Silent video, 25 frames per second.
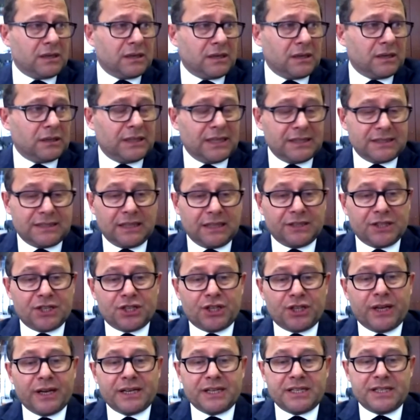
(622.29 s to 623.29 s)
And
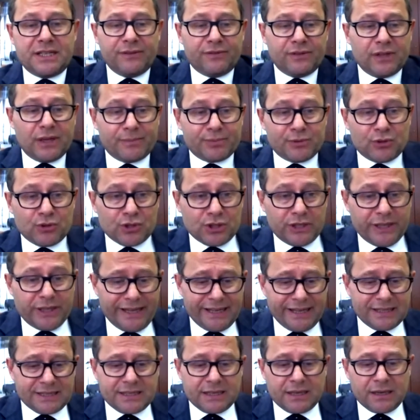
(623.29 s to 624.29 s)
the
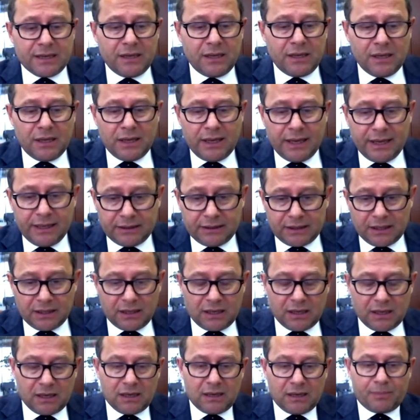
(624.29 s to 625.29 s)
separate topic,
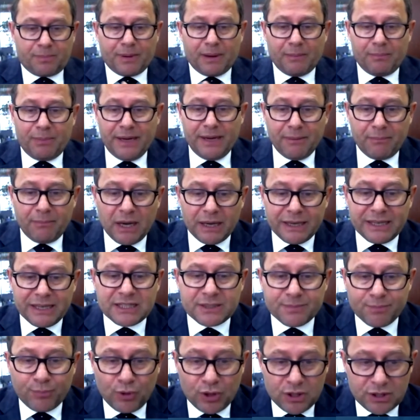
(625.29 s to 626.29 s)
which is actively
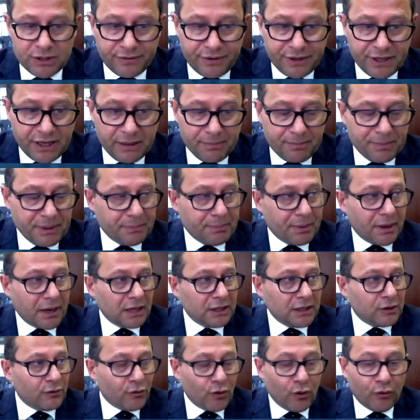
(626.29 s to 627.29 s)
discussed today,
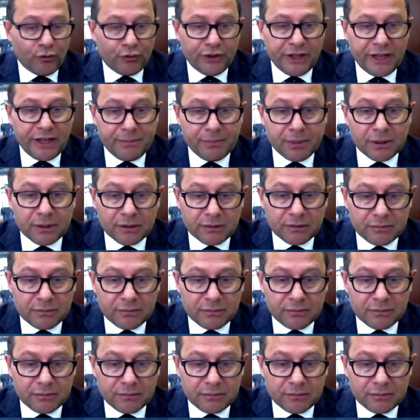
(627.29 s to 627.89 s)
is the